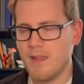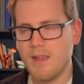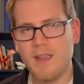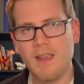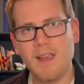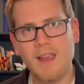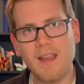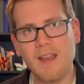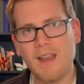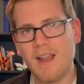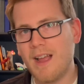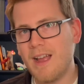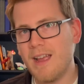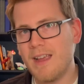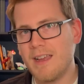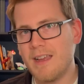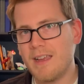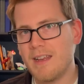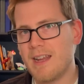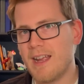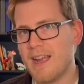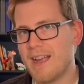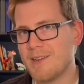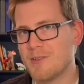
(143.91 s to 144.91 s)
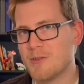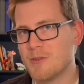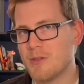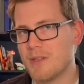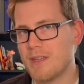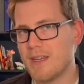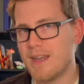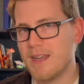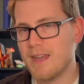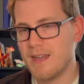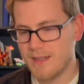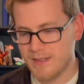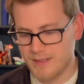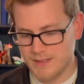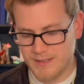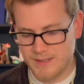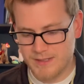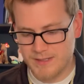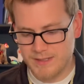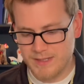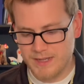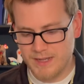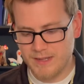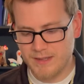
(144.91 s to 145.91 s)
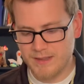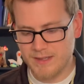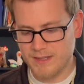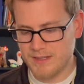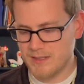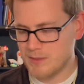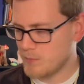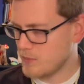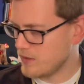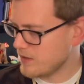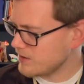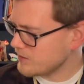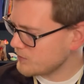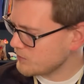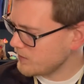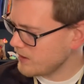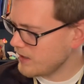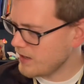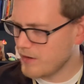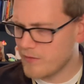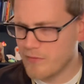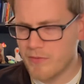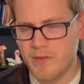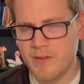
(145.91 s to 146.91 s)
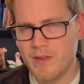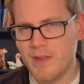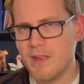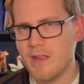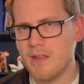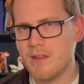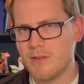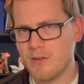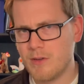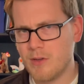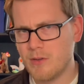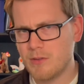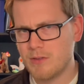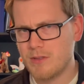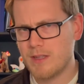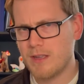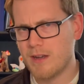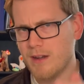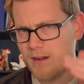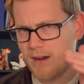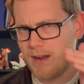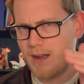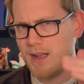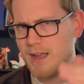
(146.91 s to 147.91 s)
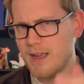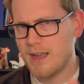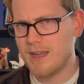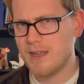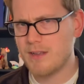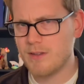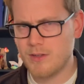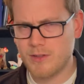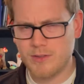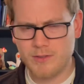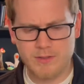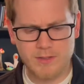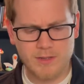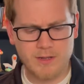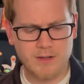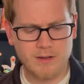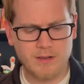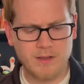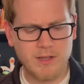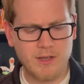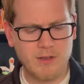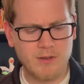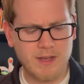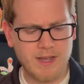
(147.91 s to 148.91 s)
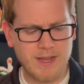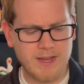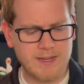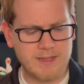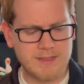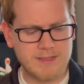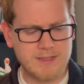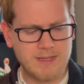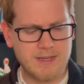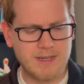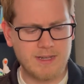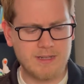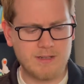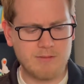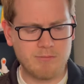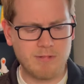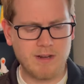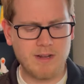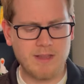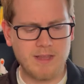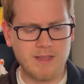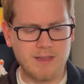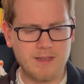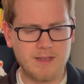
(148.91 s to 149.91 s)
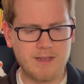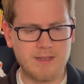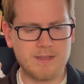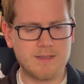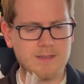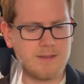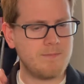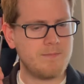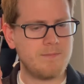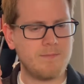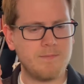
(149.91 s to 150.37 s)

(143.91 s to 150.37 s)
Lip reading: And I could actually sing this because we have notes that are high and notes that are low. I could sing it right like this.